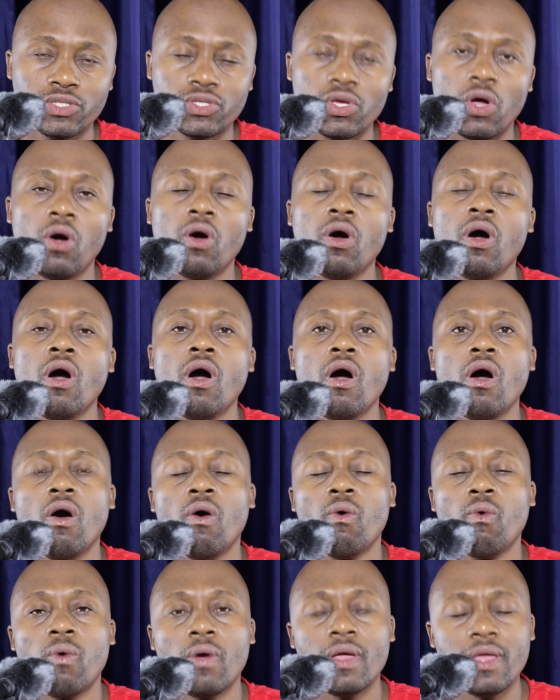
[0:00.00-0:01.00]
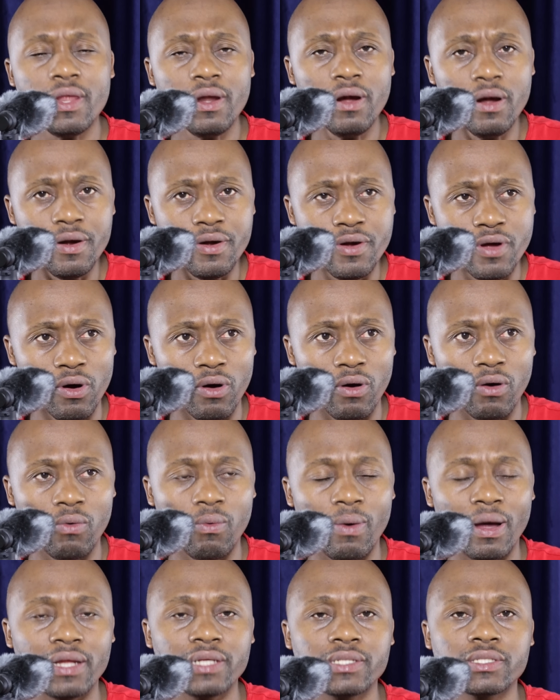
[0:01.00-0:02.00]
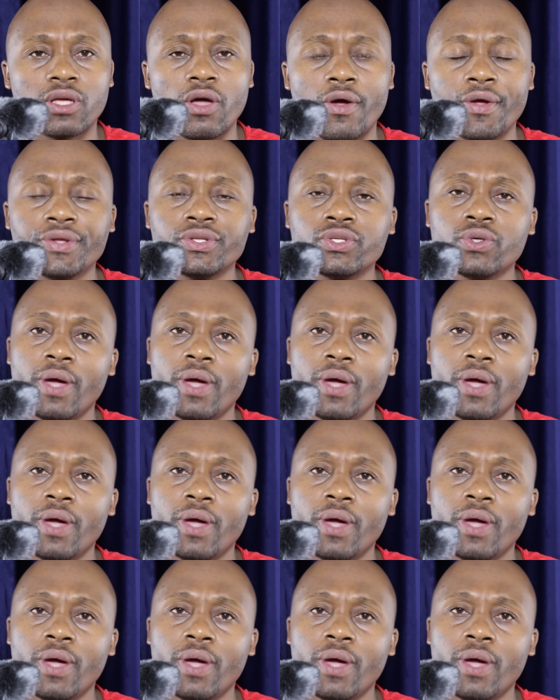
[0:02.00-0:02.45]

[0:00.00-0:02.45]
So we don't know what is going